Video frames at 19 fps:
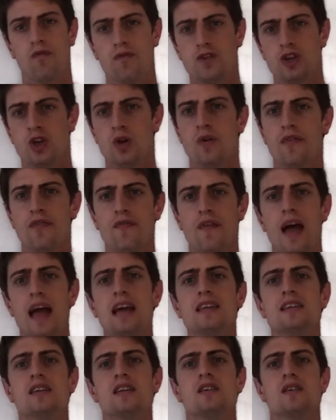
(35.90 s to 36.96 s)
two
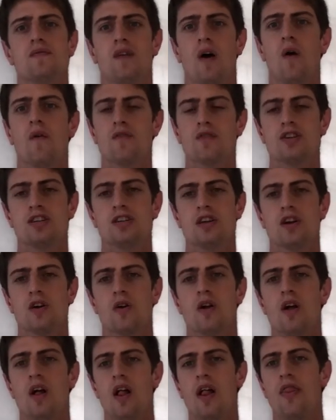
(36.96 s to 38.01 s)
phases of
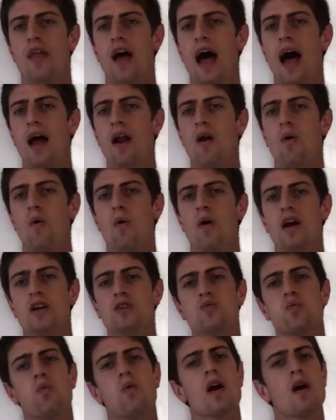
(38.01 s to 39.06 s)
oversteer that
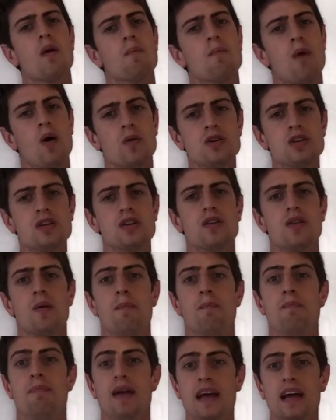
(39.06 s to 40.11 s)
is where most of the
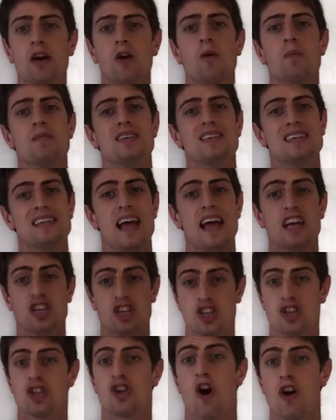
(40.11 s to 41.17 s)
bigger mistakes
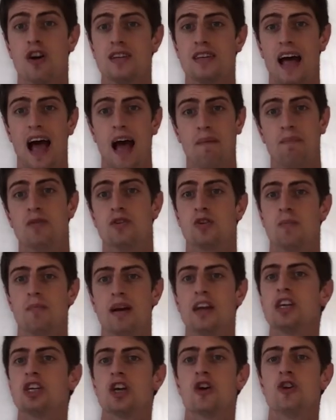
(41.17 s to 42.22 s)
start to happen. So
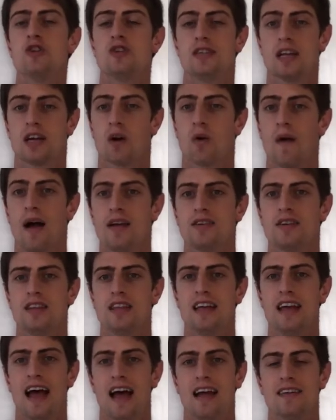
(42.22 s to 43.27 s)
make sure you stick around to
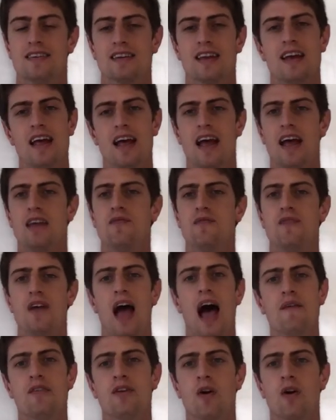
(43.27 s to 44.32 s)
the end. And if you
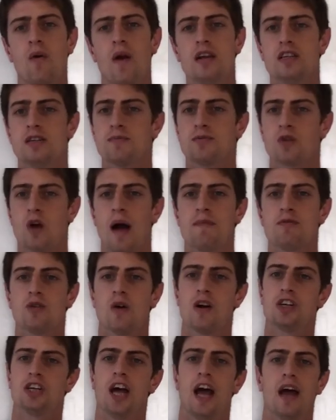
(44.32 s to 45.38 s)
haven't already subscribed to
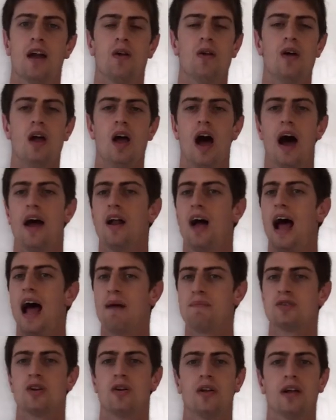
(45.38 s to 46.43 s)
our channel, I'd
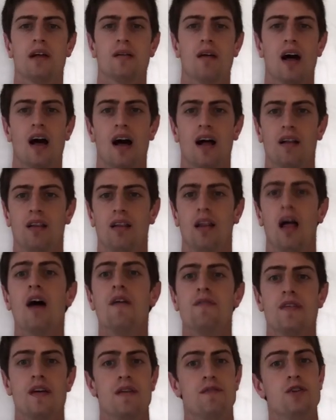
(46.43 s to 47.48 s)
absolutely
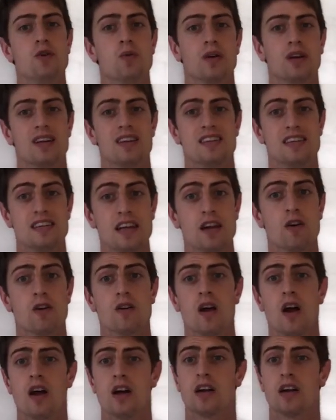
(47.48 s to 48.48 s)
love if you would consider